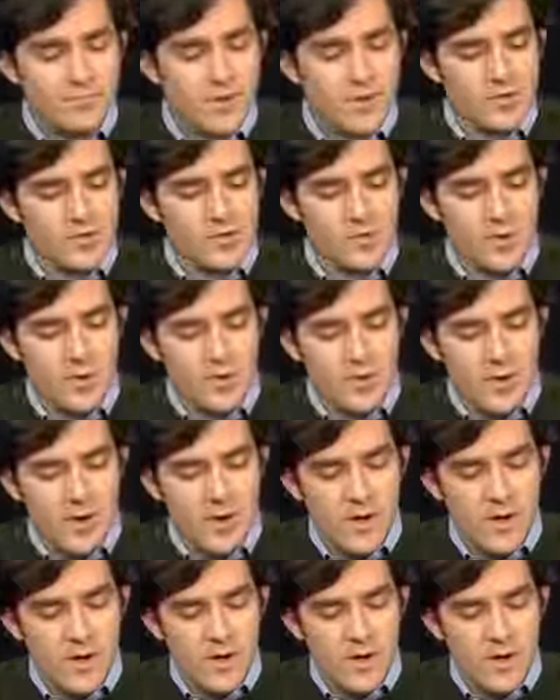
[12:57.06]
So,
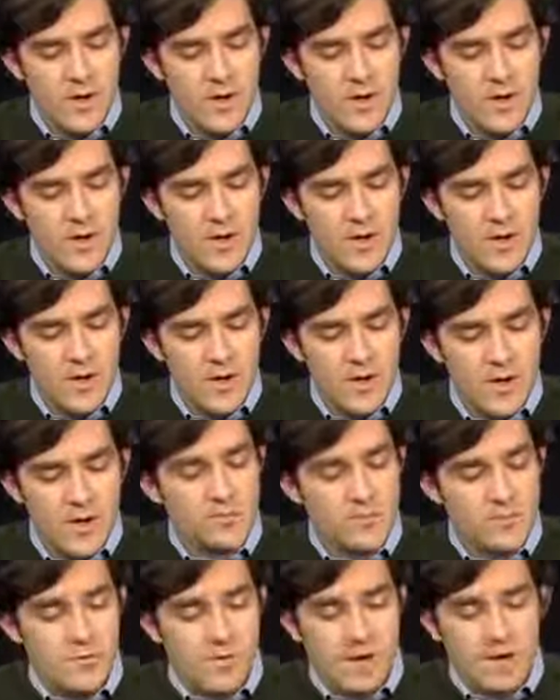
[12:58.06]
having said that,
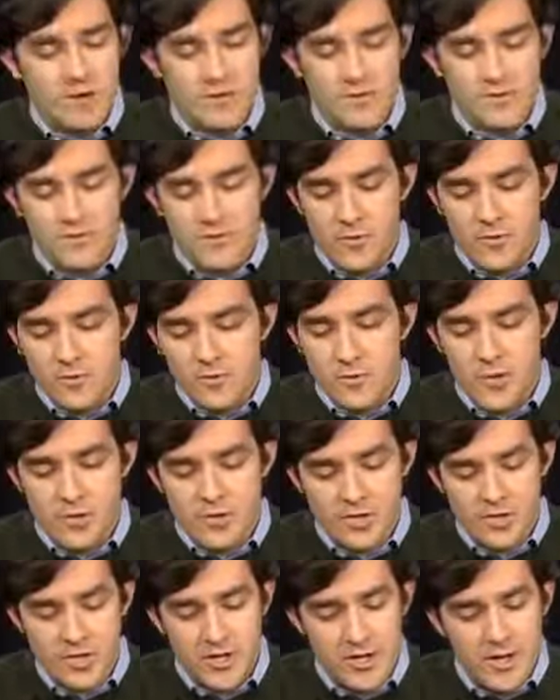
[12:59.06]
let's move on to the first
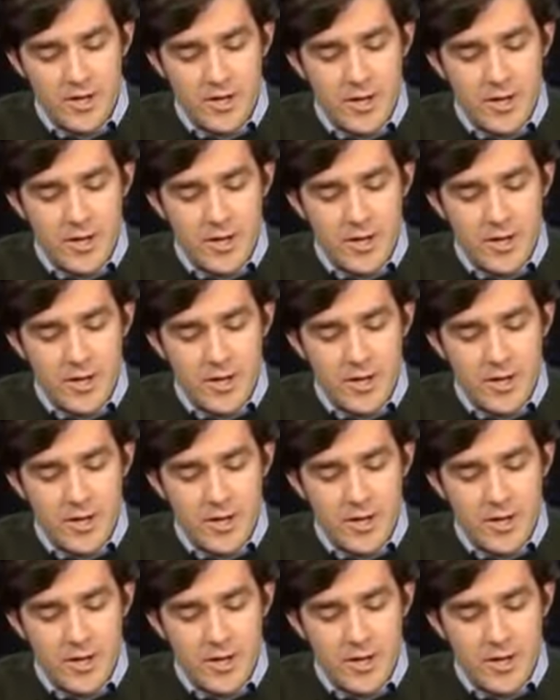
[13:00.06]
question.